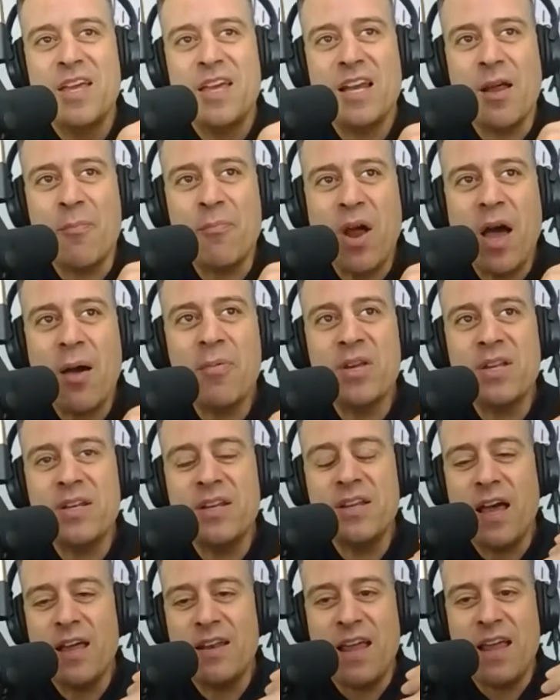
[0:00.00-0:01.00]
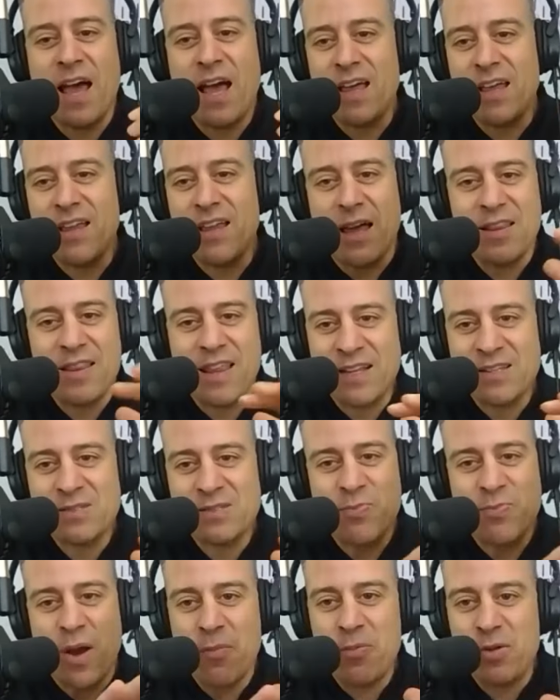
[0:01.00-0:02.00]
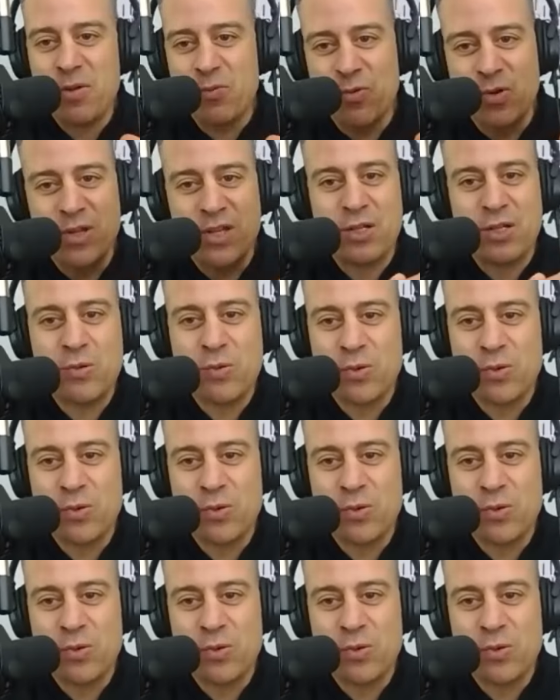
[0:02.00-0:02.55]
and i'm probably not, uh, that's probably really